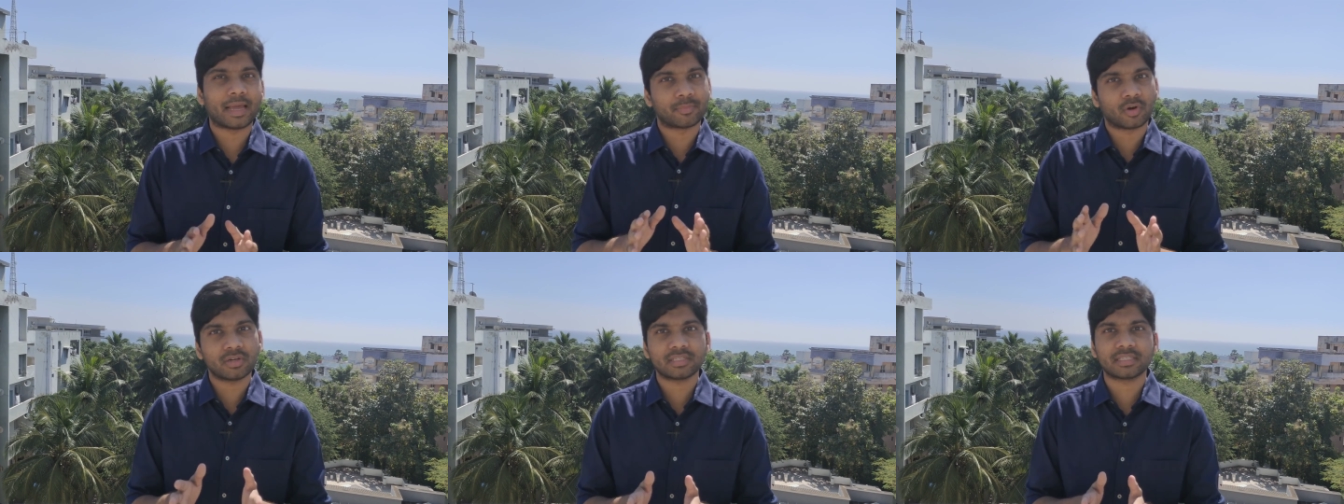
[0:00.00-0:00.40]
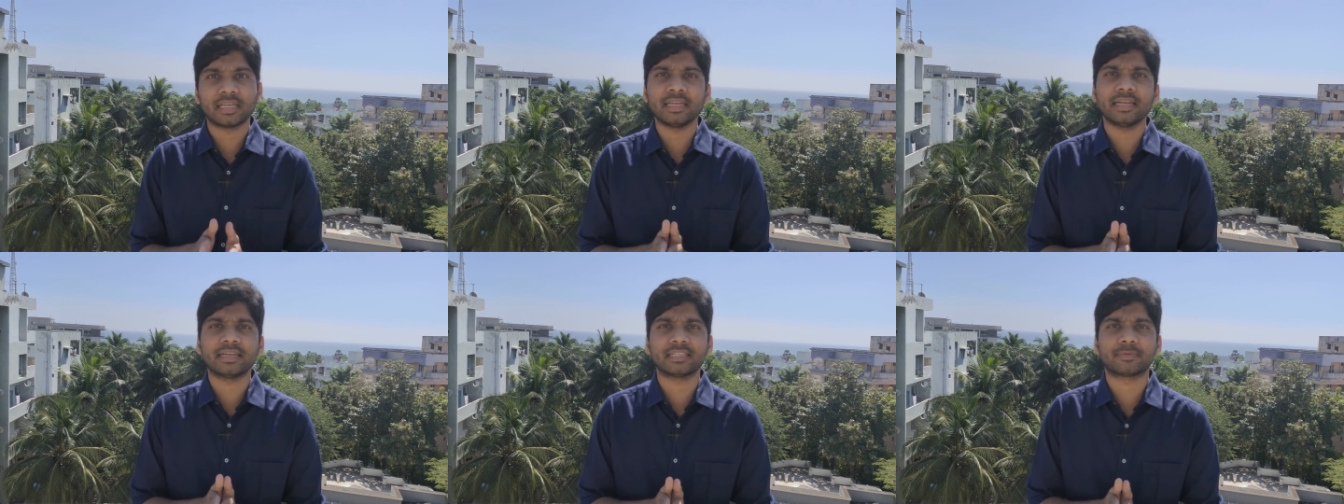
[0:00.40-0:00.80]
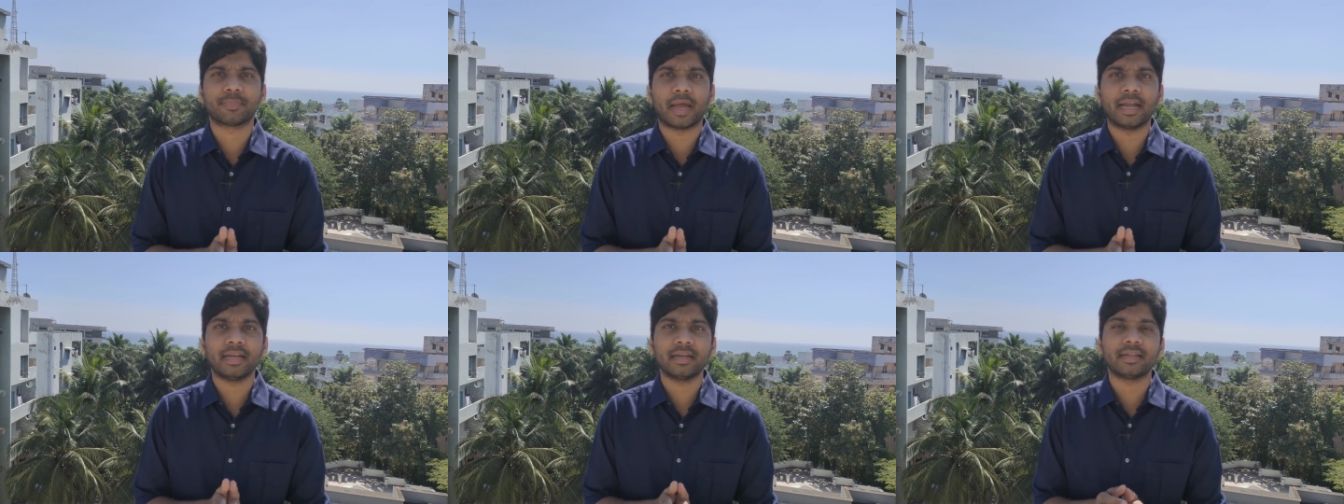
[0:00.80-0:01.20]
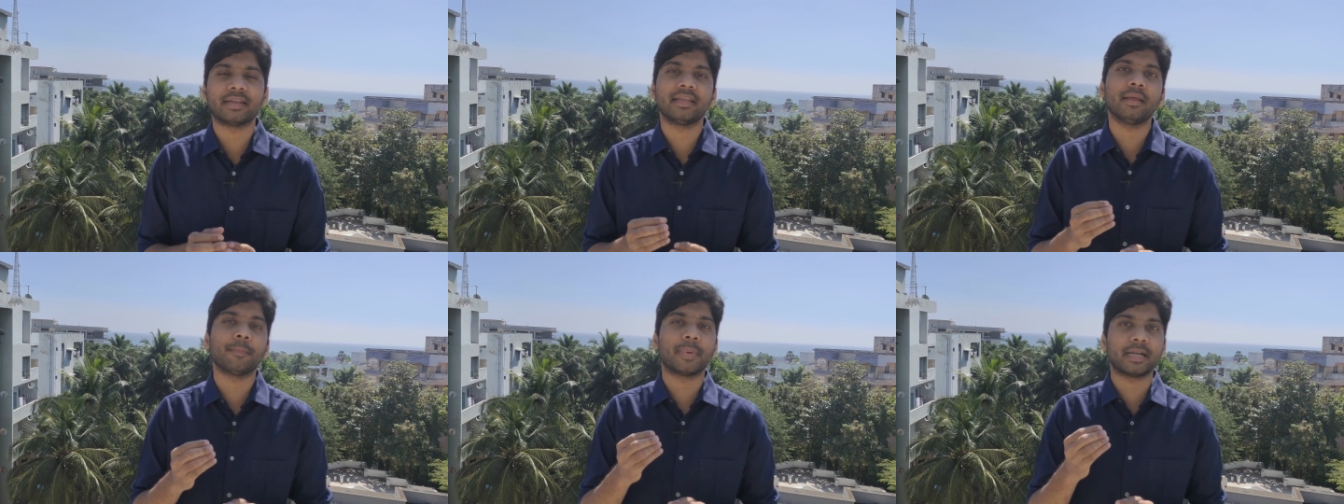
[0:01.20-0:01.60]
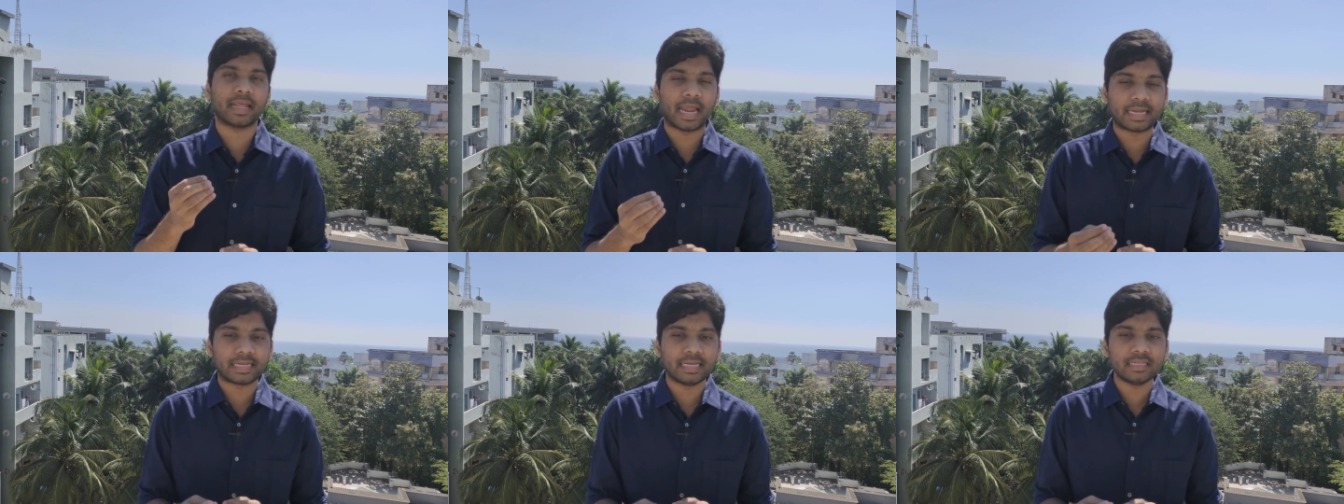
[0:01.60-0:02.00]
I'm not saying it is mandatory, but
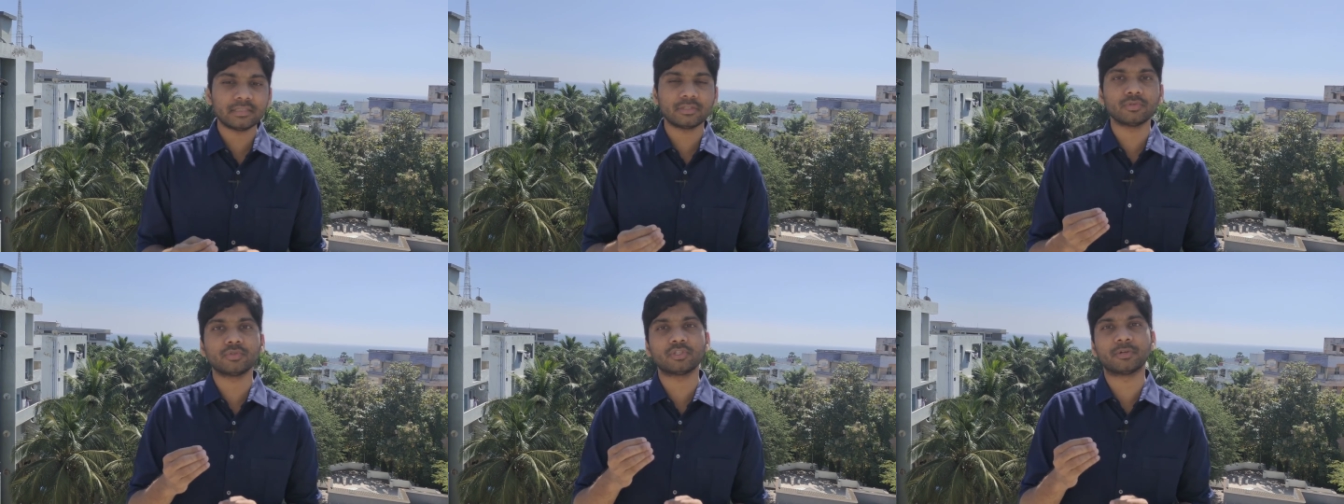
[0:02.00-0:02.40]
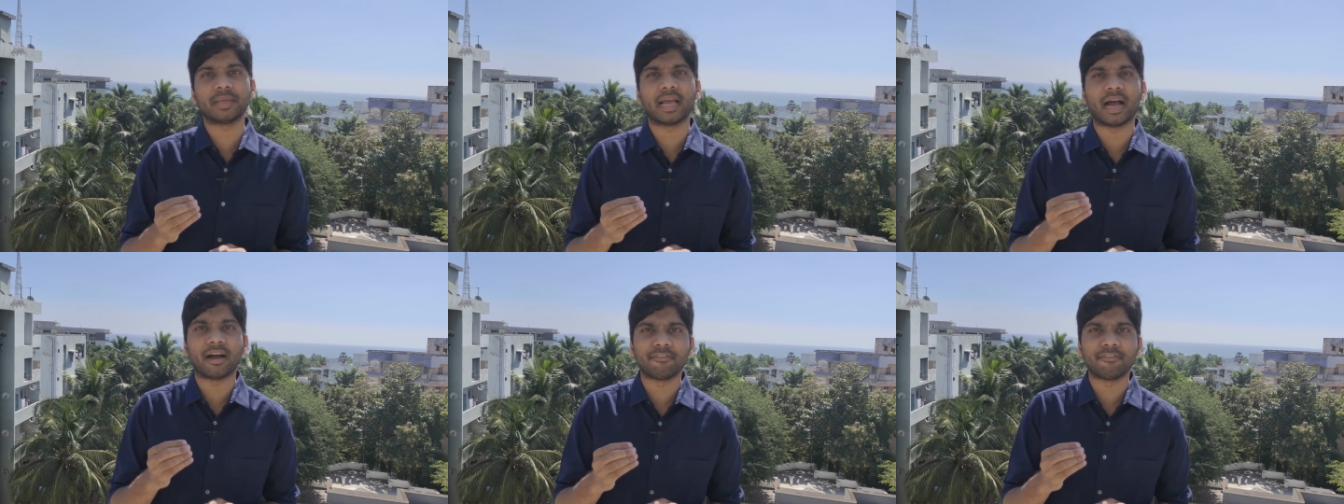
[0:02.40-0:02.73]
at least you should be